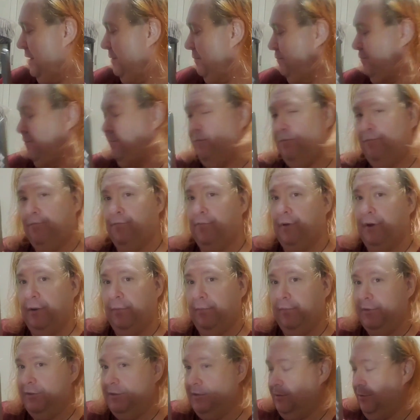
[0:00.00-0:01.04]
I bring
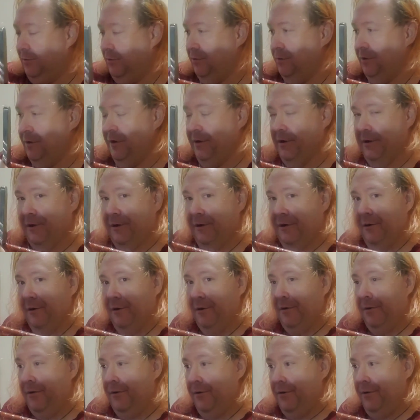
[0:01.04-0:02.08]
up this sword,
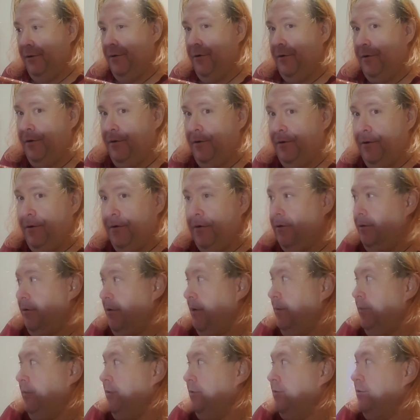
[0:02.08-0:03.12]
turn
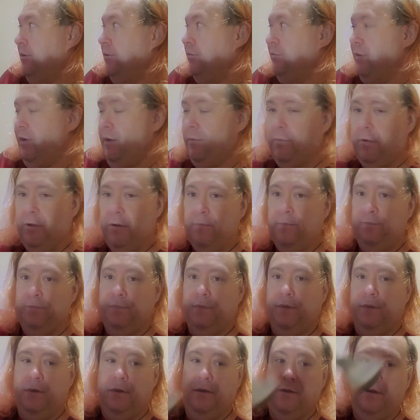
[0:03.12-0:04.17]
this off camera,
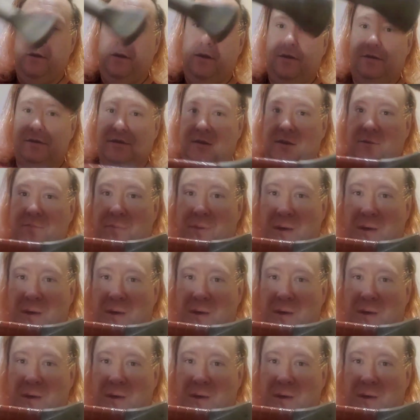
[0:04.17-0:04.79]
is that the